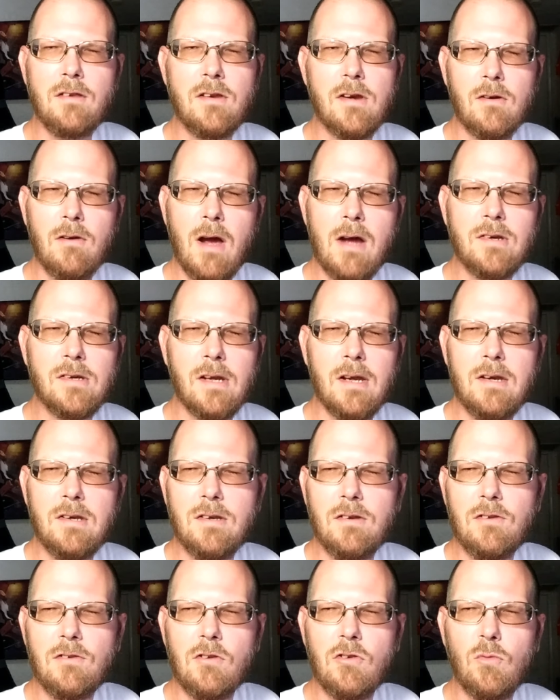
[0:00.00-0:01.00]

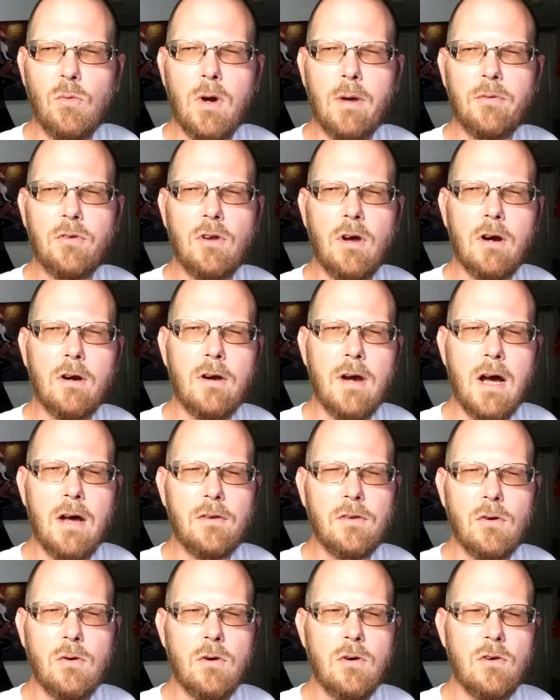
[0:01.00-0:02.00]
Congratulations to Swamp Stalker
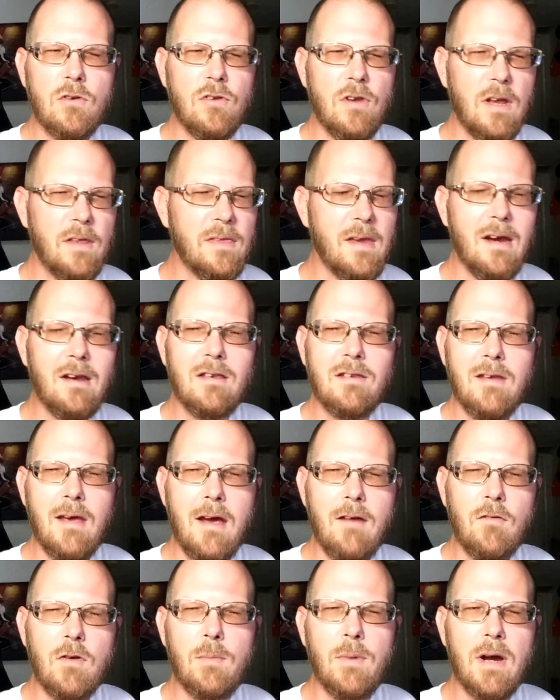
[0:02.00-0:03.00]
Outdoors and thanks to
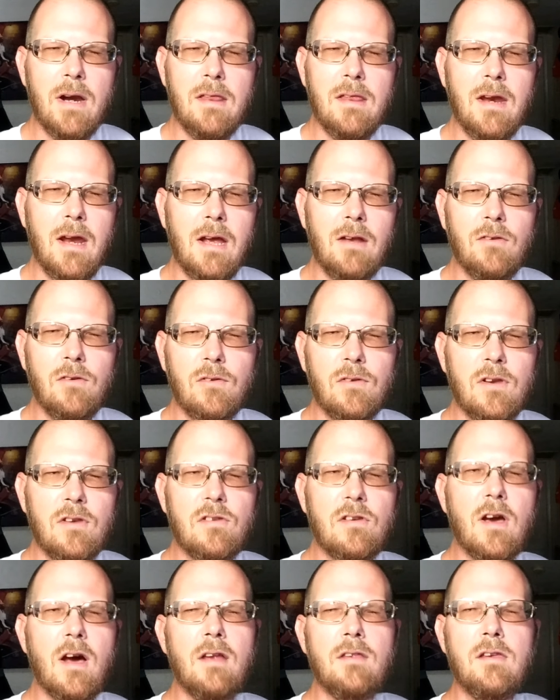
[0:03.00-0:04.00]
everybody that entered
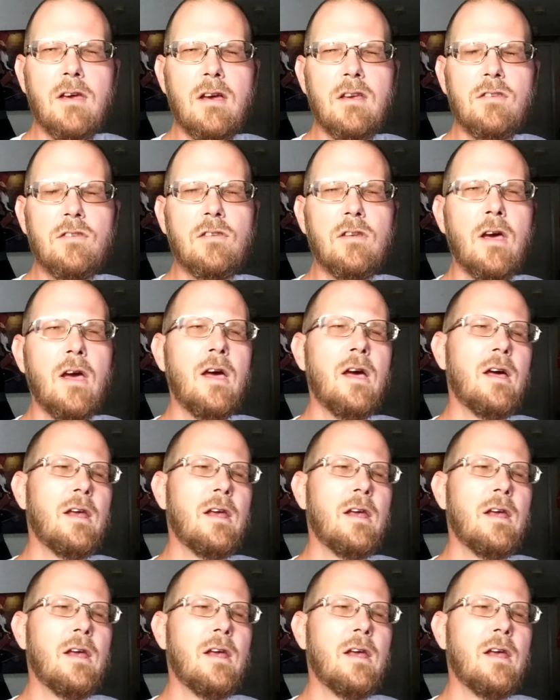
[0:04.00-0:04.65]
this contest.